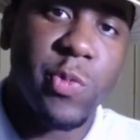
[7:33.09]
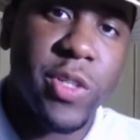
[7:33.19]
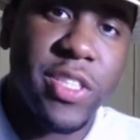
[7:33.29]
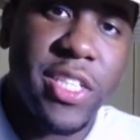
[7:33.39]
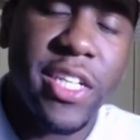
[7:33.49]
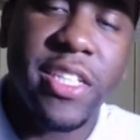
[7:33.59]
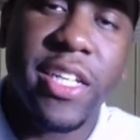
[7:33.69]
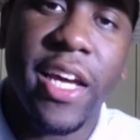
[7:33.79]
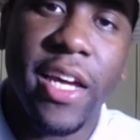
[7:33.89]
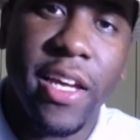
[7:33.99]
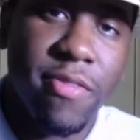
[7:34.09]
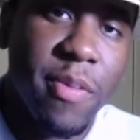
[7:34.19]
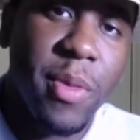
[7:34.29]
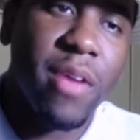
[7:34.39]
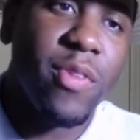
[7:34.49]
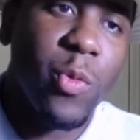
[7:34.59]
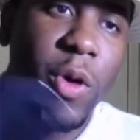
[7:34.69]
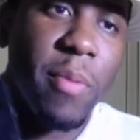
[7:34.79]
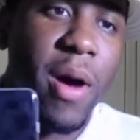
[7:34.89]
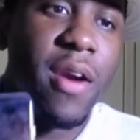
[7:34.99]
what 10K, if I'm giving
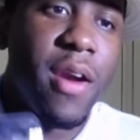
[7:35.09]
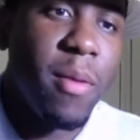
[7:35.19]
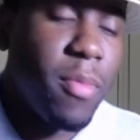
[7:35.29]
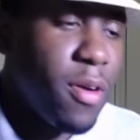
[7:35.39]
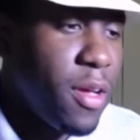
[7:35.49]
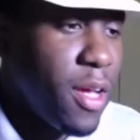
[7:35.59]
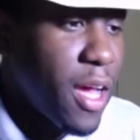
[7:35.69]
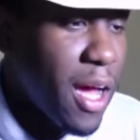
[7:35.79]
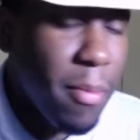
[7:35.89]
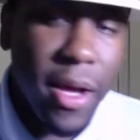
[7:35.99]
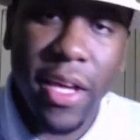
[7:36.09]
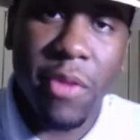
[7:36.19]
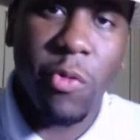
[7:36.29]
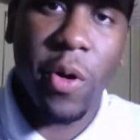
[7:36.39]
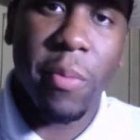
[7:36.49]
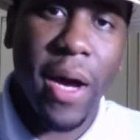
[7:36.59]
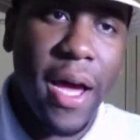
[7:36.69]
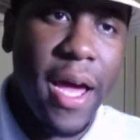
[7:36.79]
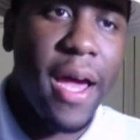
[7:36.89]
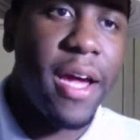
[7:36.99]
away my number, I might give away my
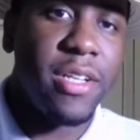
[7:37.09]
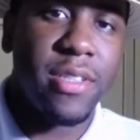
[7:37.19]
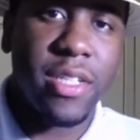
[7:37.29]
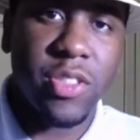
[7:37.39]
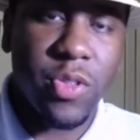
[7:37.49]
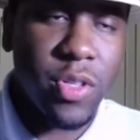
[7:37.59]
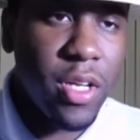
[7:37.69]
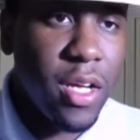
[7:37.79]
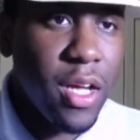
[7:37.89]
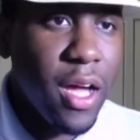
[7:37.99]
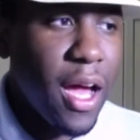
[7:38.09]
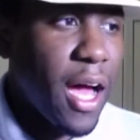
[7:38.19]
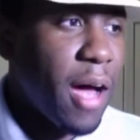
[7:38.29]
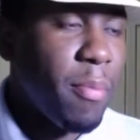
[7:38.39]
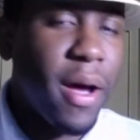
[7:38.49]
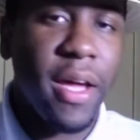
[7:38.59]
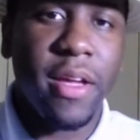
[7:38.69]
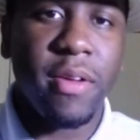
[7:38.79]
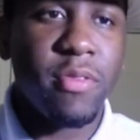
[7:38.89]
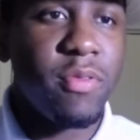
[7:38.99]
address, or I might
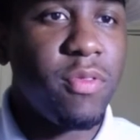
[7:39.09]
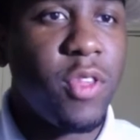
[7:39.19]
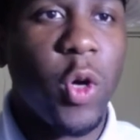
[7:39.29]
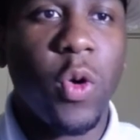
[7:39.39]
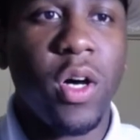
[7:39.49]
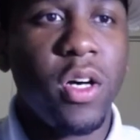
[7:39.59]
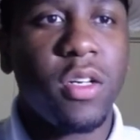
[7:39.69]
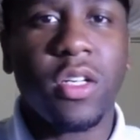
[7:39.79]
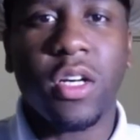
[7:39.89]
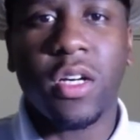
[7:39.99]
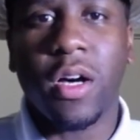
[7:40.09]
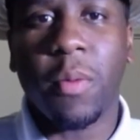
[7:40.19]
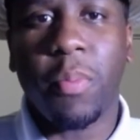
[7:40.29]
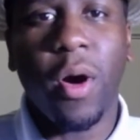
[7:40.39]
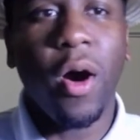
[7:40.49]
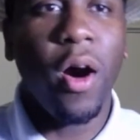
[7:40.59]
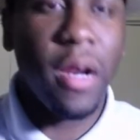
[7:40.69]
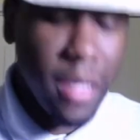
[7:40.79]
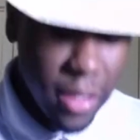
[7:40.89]
throw a party,